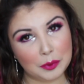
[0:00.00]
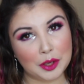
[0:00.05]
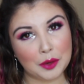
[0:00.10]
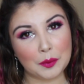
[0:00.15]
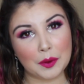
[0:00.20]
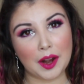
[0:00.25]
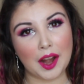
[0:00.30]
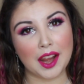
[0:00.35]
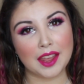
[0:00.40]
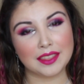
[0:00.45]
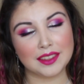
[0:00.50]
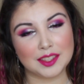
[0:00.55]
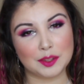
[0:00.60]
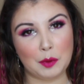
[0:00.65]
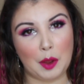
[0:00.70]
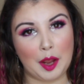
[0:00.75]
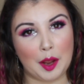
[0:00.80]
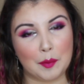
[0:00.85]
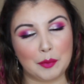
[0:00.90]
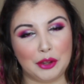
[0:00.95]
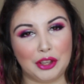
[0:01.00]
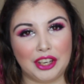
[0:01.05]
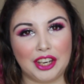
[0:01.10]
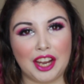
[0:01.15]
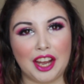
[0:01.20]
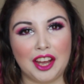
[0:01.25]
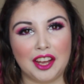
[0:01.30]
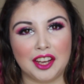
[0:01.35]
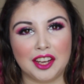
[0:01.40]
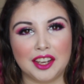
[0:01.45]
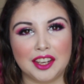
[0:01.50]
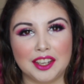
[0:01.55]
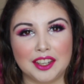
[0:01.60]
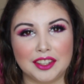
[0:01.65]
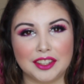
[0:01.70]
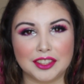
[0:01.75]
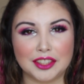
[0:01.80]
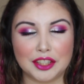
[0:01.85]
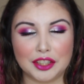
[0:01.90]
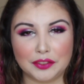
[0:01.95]
me wearing this makeup look
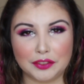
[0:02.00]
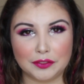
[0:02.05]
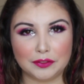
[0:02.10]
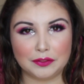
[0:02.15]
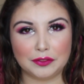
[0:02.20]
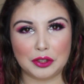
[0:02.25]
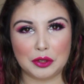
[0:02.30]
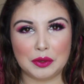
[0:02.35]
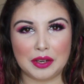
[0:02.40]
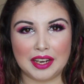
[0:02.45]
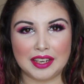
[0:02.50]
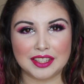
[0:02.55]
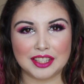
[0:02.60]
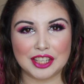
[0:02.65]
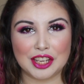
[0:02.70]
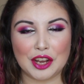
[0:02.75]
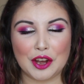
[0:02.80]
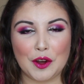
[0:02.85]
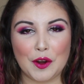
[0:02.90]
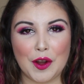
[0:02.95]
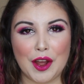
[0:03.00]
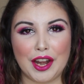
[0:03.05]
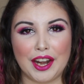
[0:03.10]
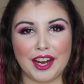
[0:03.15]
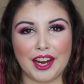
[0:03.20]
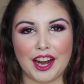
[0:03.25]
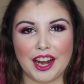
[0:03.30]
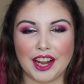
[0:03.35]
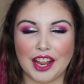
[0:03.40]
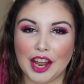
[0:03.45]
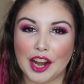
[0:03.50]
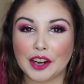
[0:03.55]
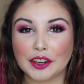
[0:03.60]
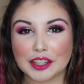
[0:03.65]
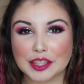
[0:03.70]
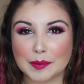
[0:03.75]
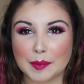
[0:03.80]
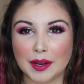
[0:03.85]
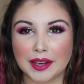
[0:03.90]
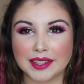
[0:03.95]
a few days ago and I got a lot of
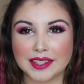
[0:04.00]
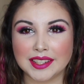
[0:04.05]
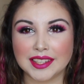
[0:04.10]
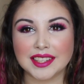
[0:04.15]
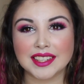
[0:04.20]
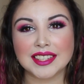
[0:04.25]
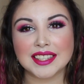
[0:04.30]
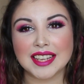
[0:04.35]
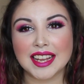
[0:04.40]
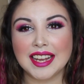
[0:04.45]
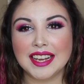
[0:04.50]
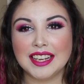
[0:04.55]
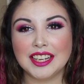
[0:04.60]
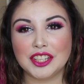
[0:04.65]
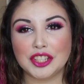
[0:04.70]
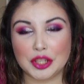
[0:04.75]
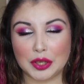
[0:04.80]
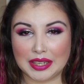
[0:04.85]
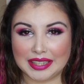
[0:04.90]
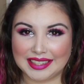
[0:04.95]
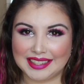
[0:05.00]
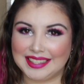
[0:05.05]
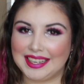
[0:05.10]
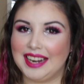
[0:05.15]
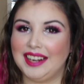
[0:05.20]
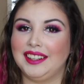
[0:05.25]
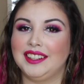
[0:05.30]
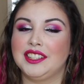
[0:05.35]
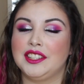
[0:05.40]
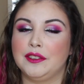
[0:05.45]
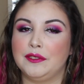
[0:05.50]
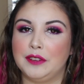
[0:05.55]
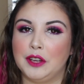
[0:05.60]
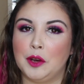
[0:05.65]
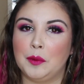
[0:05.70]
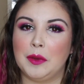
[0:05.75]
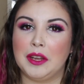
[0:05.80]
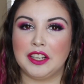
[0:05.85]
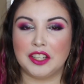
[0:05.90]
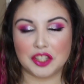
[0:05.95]
responses, so I decided to
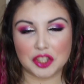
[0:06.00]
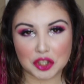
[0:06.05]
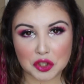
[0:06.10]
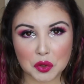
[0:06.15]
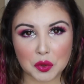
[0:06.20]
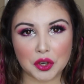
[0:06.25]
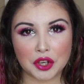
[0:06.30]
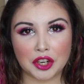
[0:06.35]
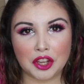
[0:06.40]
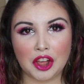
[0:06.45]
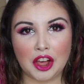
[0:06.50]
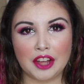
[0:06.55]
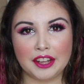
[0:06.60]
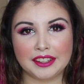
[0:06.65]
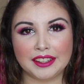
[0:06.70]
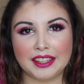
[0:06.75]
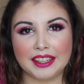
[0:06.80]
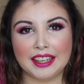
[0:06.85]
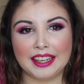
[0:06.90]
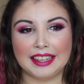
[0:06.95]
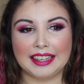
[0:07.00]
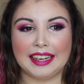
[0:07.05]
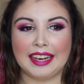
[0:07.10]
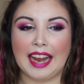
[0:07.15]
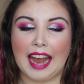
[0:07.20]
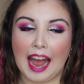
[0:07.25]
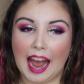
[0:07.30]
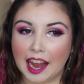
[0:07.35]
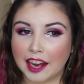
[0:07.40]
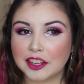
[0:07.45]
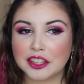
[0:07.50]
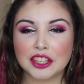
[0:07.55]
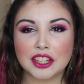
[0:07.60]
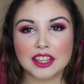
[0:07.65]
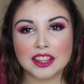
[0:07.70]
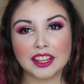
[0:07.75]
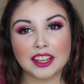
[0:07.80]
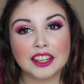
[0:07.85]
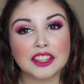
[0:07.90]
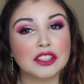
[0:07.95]
film a tutorial on it, and I
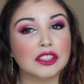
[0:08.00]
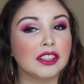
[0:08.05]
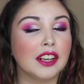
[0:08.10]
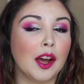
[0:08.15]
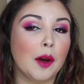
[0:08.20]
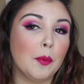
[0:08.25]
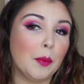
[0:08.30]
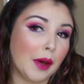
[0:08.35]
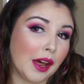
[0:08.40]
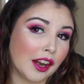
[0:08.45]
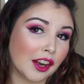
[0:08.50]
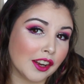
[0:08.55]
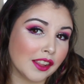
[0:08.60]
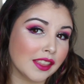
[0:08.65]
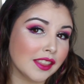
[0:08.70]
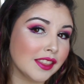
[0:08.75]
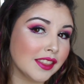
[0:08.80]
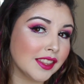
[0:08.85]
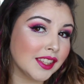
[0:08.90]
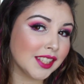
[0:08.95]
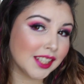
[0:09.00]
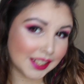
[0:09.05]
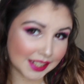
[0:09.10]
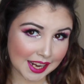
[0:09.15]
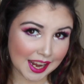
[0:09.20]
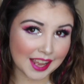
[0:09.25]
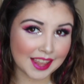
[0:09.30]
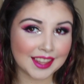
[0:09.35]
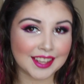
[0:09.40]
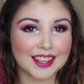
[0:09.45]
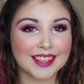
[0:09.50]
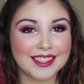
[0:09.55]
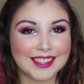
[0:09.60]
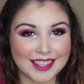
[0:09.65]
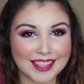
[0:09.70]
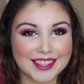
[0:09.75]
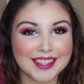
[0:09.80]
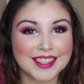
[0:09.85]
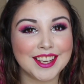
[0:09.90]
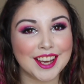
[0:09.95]
actually think it turned out better today than it
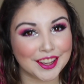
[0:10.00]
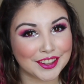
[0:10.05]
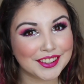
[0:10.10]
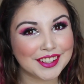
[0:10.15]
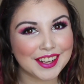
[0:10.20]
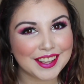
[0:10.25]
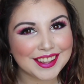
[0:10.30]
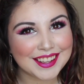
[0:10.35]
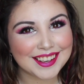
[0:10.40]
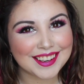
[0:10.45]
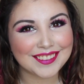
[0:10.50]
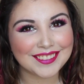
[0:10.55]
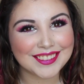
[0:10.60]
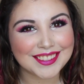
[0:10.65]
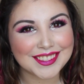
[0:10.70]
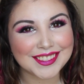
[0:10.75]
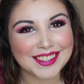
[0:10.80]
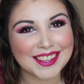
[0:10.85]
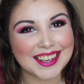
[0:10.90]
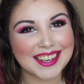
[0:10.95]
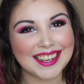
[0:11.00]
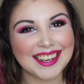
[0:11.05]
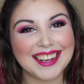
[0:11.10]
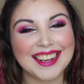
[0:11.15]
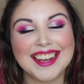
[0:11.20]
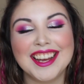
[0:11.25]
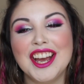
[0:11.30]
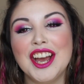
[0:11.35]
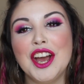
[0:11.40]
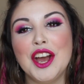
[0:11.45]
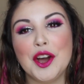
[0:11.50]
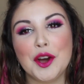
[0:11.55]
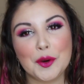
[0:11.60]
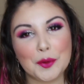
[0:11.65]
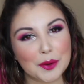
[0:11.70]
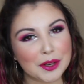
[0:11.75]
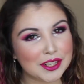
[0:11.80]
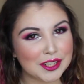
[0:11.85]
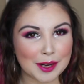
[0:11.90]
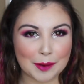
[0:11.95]
did the other day that I was wearing it,
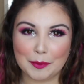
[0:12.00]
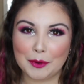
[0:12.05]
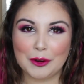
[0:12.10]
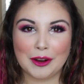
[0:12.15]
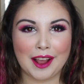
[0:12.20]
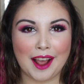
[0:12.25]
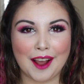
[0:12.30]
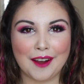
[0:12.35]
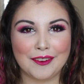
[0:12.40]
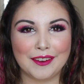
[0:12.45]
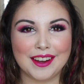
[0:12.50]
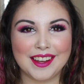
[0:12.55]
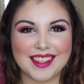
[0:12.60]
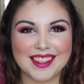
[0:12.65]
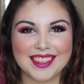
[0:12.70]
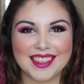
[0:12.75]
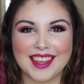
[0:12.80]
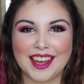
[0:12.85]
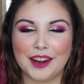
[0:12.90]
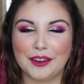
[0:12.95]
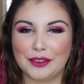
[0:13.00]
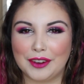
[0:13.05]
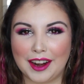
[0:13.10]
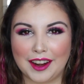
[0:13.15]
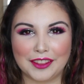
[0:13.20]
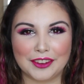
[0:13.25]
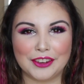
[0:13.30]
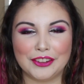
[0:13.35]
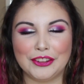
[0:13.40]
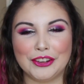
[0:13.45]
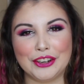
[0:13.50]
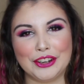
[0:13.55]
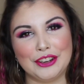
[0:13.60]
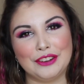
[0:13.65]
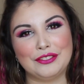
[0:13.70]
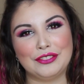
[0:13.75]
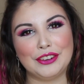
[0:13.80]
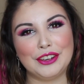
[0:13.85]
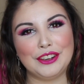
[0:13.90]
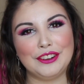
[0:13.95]
which I'm okay with. I'd rather it look
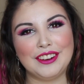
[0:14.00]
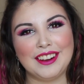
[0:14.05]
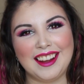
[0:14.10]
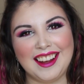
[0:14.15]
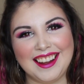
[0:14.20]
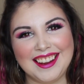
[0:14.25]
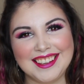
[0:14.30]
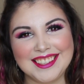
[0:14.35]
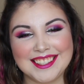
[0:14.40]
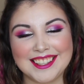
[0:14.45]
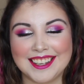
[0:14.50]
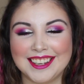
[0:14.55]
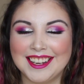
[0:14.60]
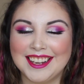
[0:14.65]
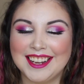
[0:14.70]
good for you guys.